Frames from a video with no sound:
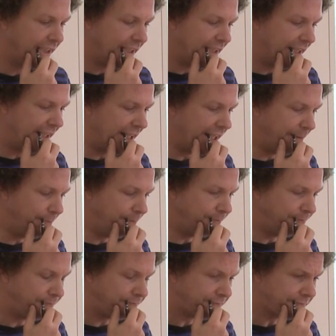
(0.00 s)

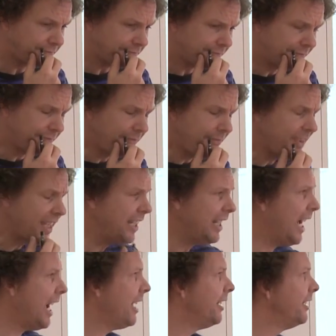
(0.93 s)

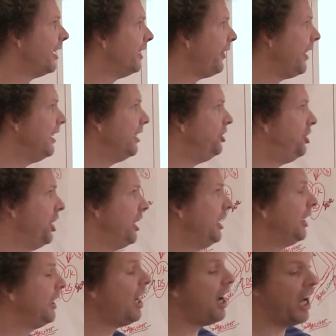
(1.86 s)
And I think Jill
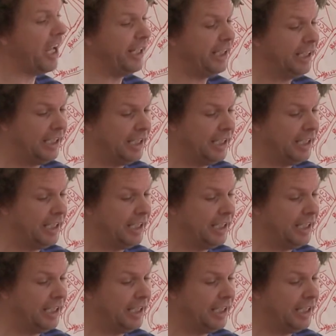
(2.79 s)
and I,